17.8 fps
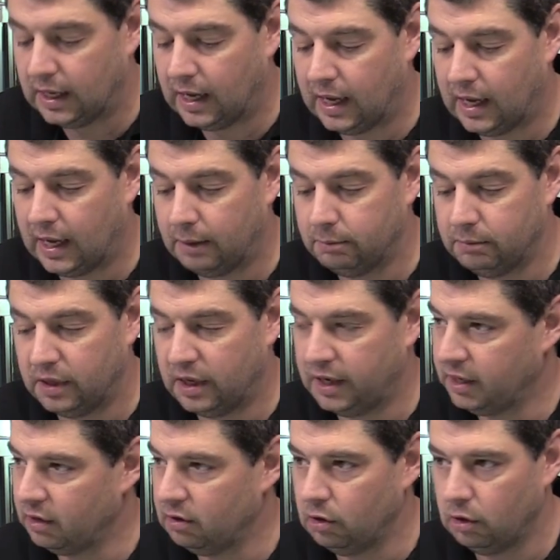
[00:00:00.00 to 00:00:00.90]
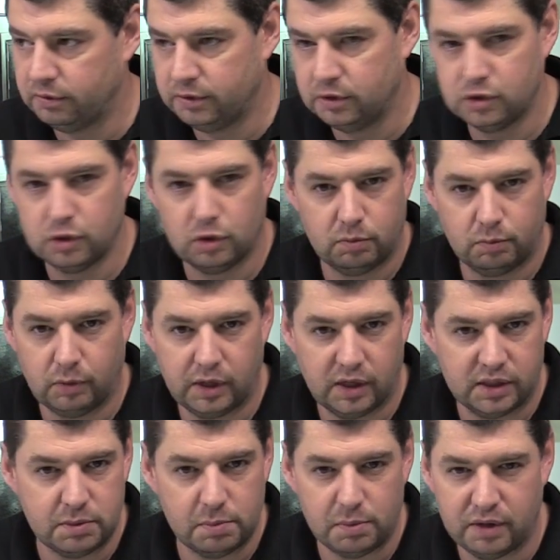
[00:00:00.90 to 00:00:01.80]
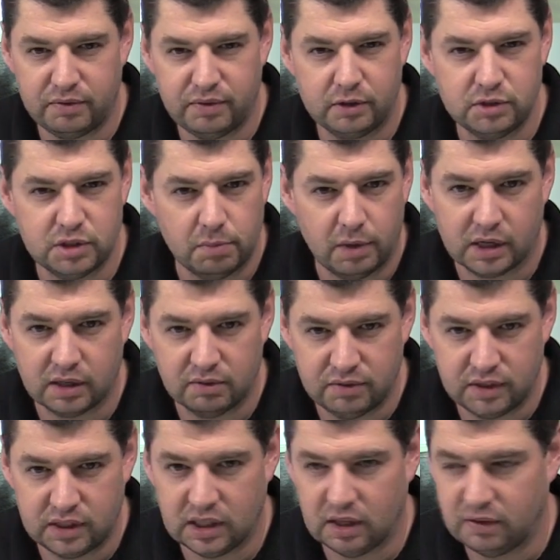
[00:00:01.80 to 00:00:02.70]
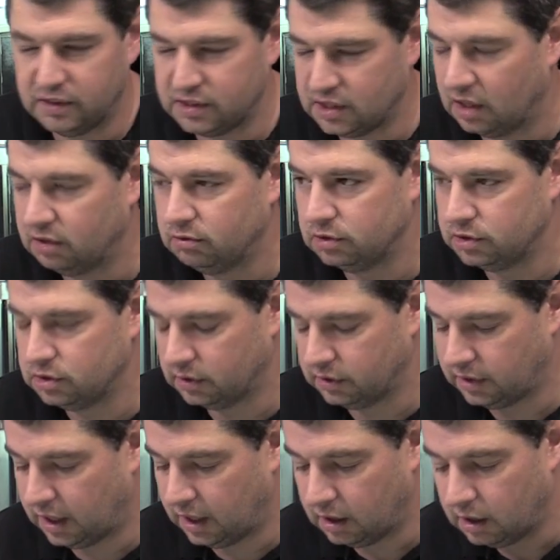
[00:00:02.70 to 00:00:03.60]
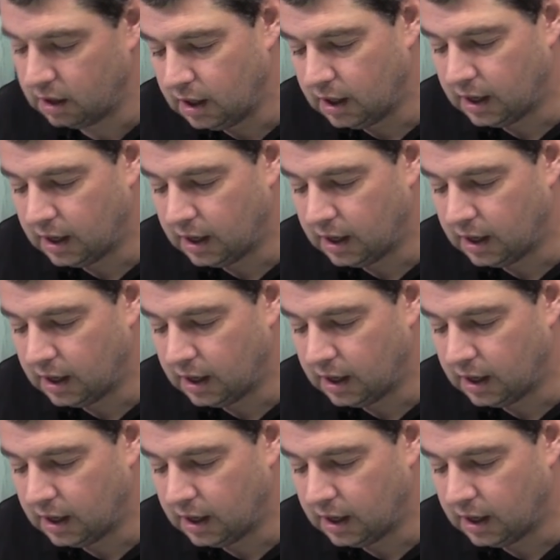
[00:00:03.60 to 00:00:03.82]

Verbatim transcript: Um, I know a lot of you saw them when I did my photo bucket video. There's hundreds on there.